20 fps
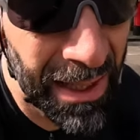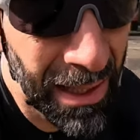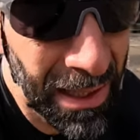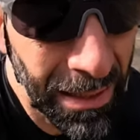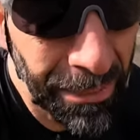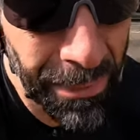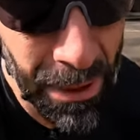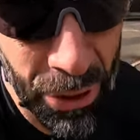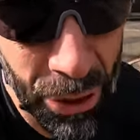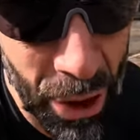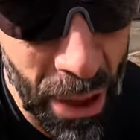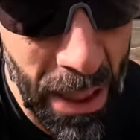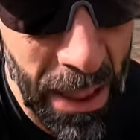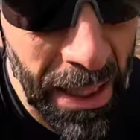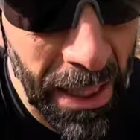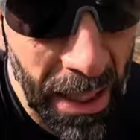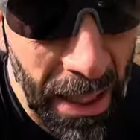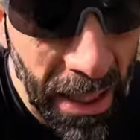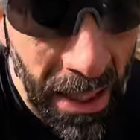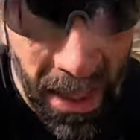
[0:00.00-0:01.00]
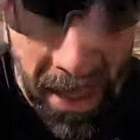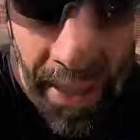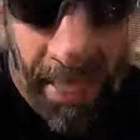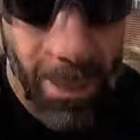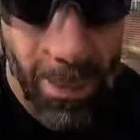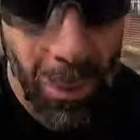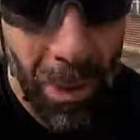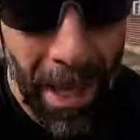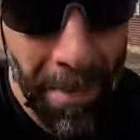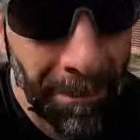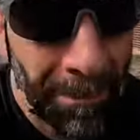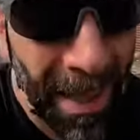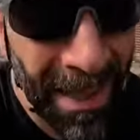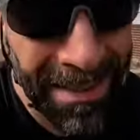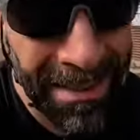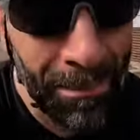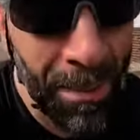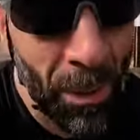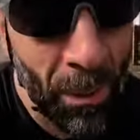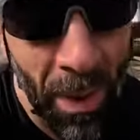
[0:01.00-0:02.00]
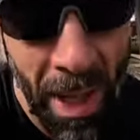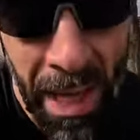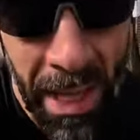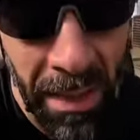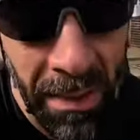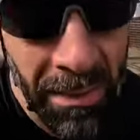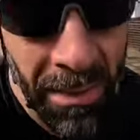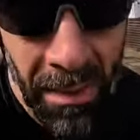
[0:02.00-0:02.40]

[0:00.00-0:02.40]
a little bit chilly, you can pack them away.